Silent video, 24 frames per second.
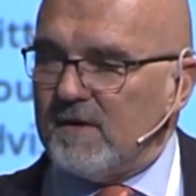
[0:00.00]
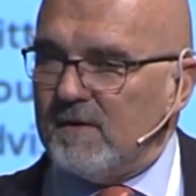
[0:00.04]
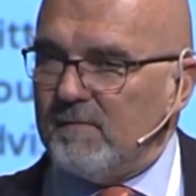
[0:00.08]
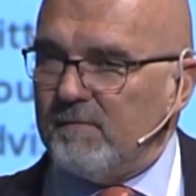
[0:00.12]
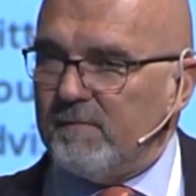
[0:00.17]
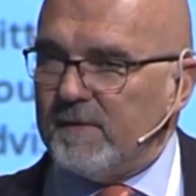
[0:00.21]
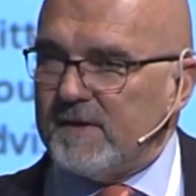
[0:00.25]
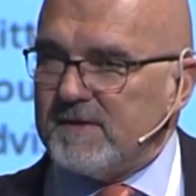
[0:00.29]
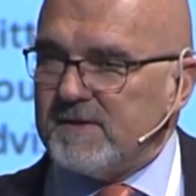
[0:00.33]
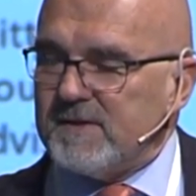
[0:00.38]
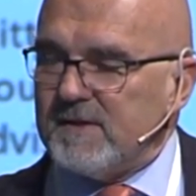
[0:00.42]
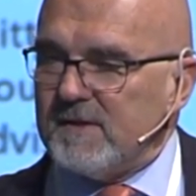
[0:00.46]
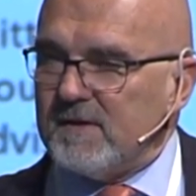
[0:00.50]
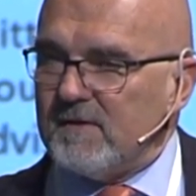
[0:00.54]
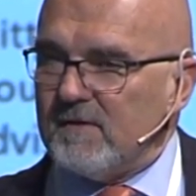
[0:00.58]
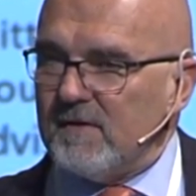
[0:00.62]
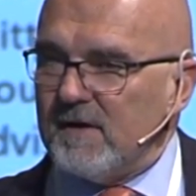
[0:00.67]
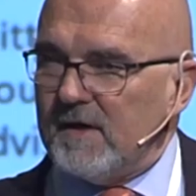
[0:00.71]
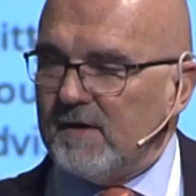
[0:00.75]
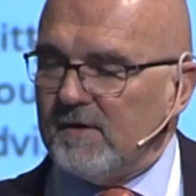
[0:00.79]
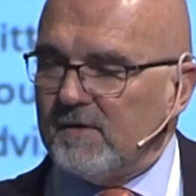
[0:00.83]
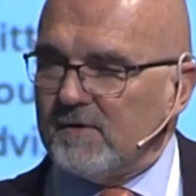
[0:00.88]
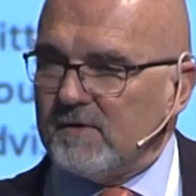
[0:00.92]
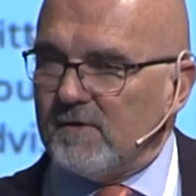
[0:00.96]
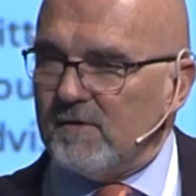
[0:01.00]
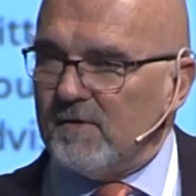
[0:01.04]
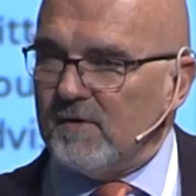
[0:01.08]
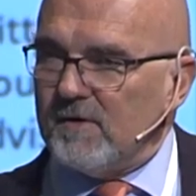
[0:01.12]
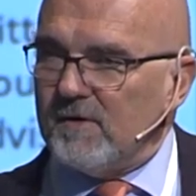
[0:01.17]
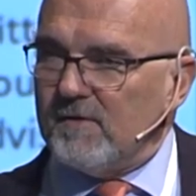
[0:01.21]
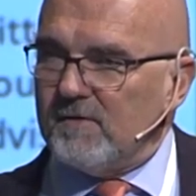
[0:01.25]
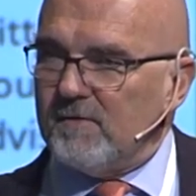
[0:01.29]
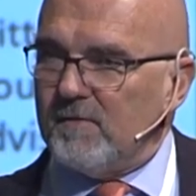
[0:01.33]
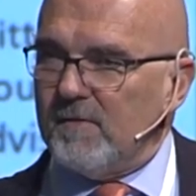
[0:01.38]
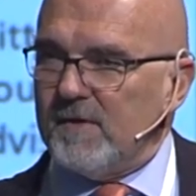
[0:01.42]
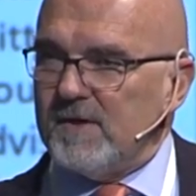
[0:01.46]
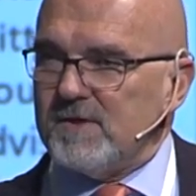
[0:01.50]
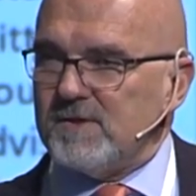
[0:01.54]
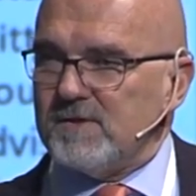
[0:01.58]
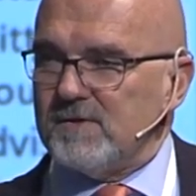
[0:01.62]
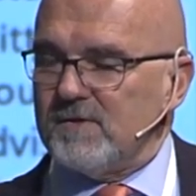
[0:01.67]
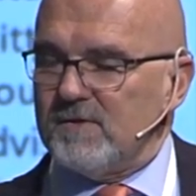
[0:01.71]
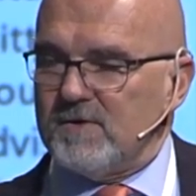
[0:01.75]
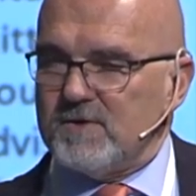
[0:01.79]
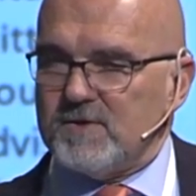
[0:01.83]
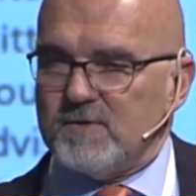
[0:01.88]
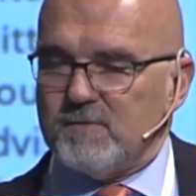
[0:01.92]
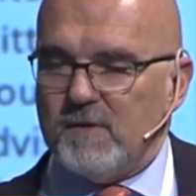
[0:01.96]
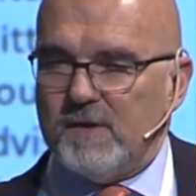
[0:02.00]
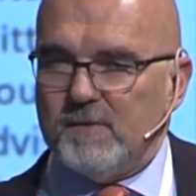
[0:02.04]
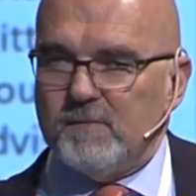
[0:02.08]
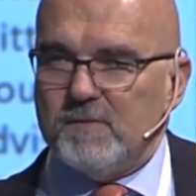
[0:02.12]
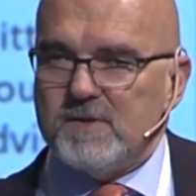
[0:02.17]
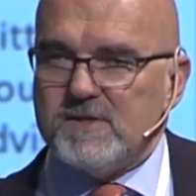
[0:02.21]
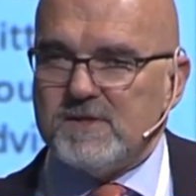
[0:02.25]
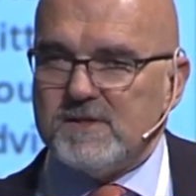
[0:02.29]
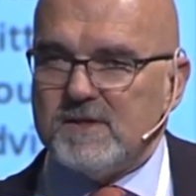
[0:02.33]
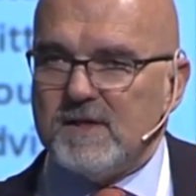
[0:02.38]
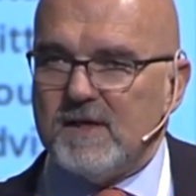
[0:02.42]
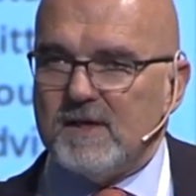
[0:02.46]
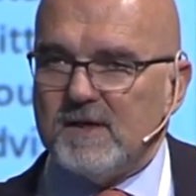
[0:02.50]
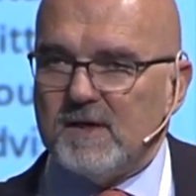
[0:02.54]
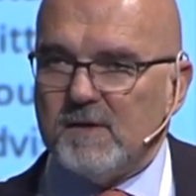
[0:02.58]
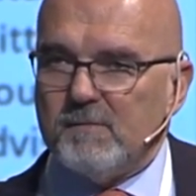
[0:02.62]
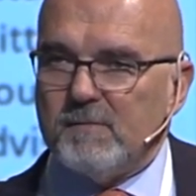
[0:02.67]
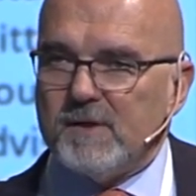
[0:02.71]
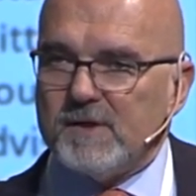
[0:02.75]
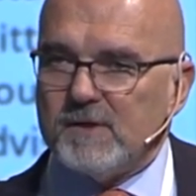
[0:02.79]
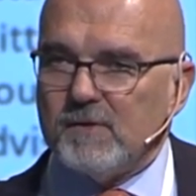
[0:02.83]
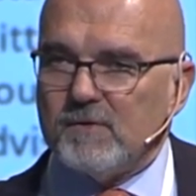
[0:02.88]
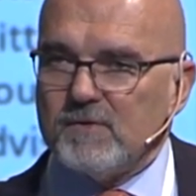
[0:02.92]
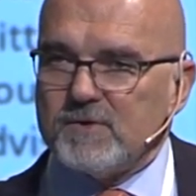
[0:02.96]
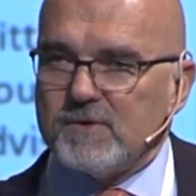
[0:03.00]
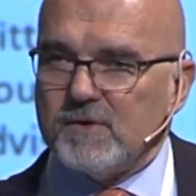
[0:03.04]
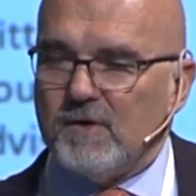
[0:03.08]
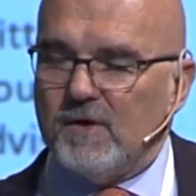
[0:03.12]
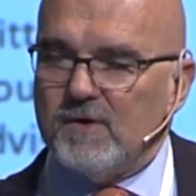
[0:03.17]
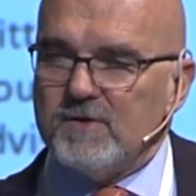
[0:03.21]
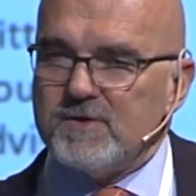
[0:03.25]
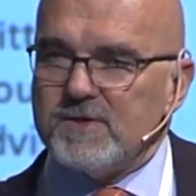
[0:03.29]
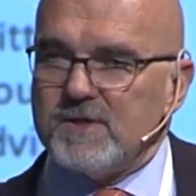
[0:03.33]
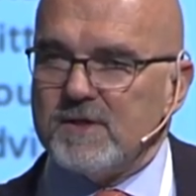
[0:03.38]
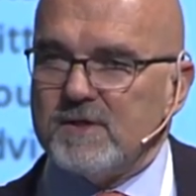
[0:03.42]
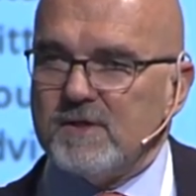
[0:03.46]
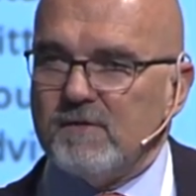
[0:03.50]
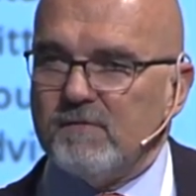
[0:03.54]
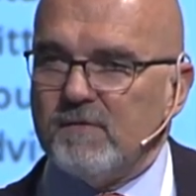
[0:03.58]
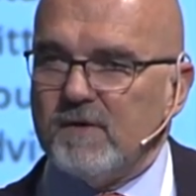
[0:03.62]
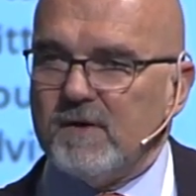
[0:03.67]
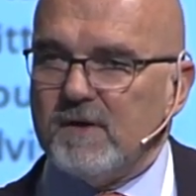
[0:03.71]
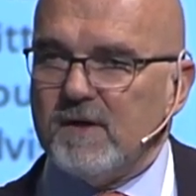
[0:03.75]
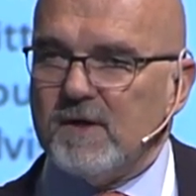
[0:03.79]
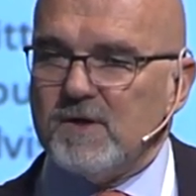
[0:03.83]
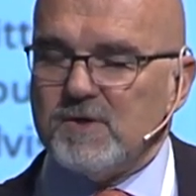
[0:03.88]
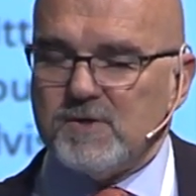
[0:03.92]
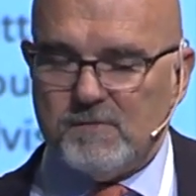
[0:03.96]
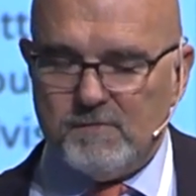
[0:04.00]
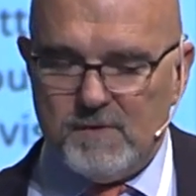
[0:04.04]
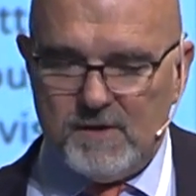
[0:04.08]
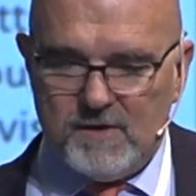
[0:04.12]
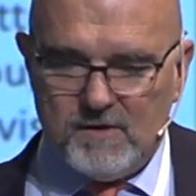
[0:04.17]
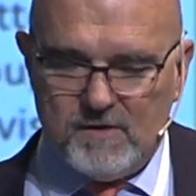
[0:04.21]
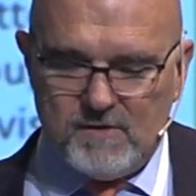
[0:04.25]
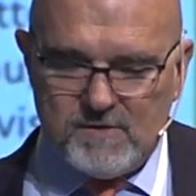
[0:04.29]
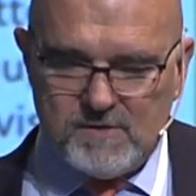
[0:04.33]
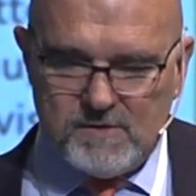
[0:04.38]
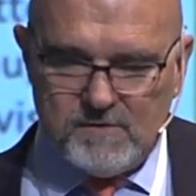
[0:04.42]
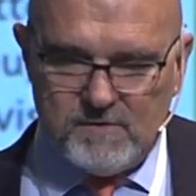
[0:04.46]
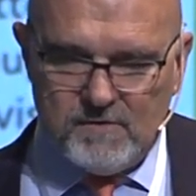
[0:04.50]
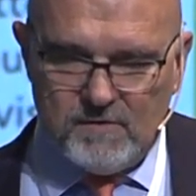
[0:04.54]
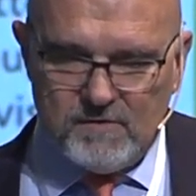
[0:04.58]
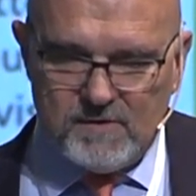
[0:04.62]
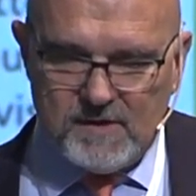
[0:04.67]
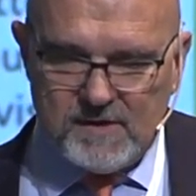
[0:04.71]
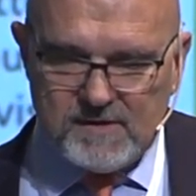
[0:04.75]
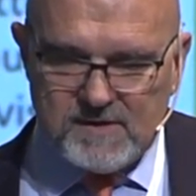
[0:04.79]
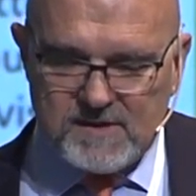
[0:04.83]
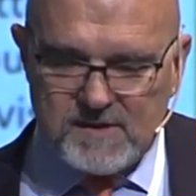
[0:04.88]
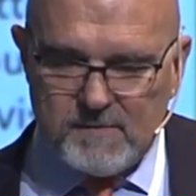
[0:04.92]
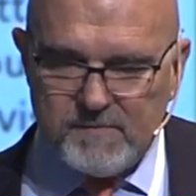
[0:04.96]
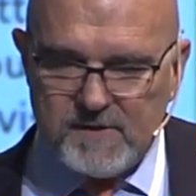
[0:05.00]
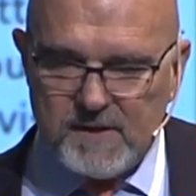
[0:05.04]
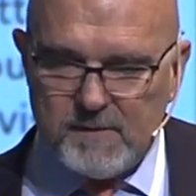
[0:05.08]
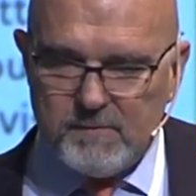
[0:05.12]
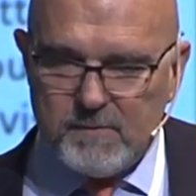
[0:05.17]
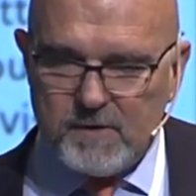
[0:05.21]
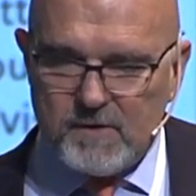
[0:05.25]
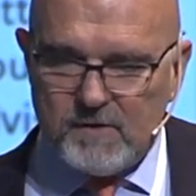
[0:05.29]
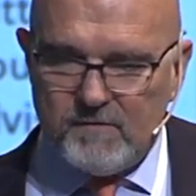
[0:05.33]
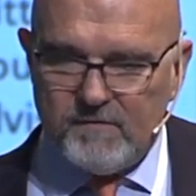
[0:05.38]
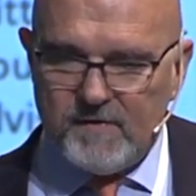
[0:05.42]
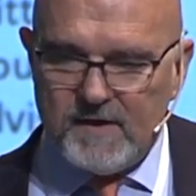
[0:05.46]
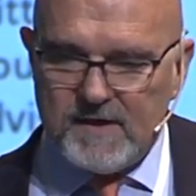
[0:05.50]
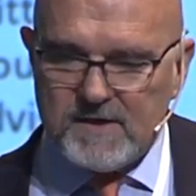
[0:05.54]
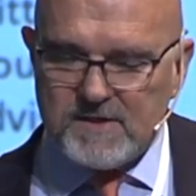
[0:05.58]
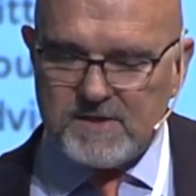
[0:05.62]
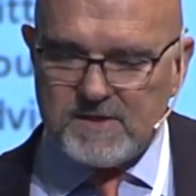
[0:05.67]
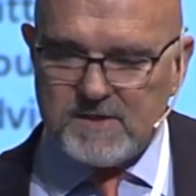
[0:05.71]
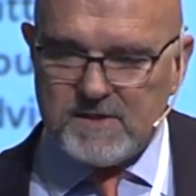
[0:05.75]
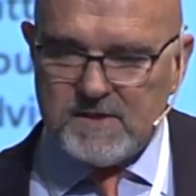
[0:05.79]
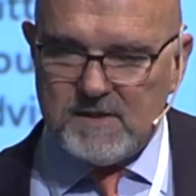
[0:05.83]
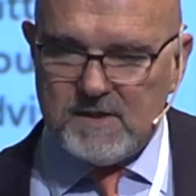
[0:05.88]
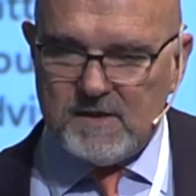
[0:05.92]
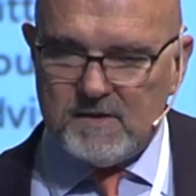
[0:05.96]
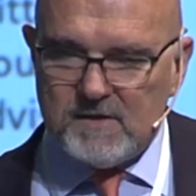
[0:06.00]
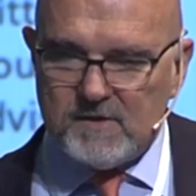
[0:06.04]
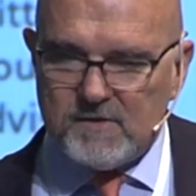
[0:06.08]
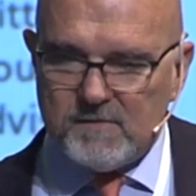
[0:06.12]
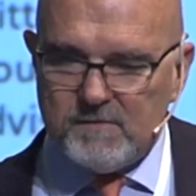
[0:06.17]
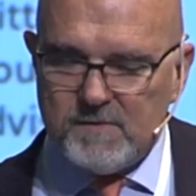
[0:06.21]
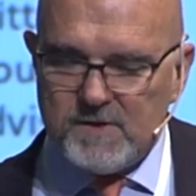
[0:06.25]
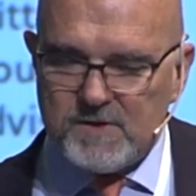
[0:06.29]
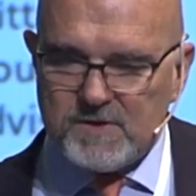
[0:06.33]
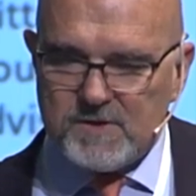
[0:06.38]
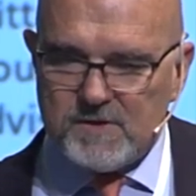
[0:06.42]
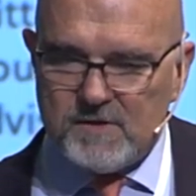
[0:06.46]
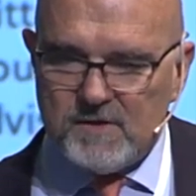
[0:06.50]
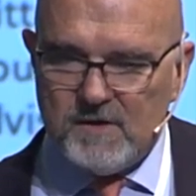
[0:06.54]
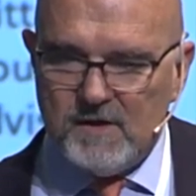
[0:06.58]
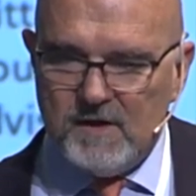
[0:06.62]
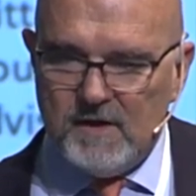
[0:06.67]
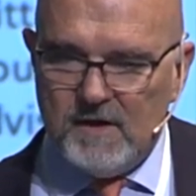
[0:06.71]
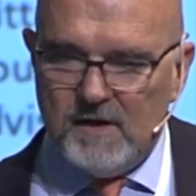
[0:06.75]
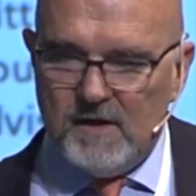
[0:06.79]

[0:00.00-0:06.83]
in particular not only on research when we started, but also on certification, because you know that September of last year, the Commission